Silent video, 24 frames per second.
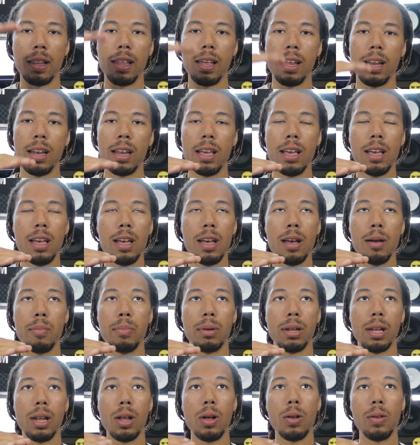Then
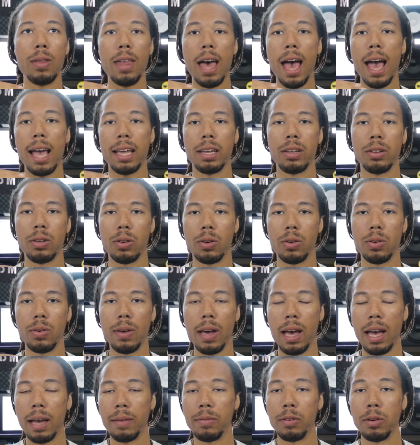below that, you
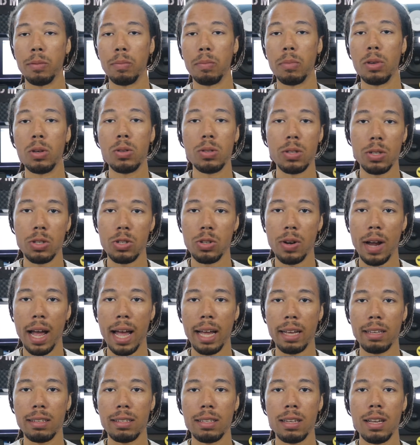have your music
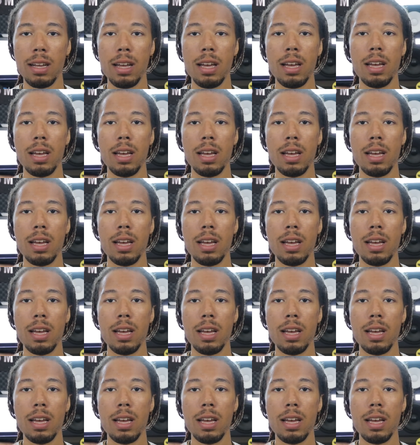tracks.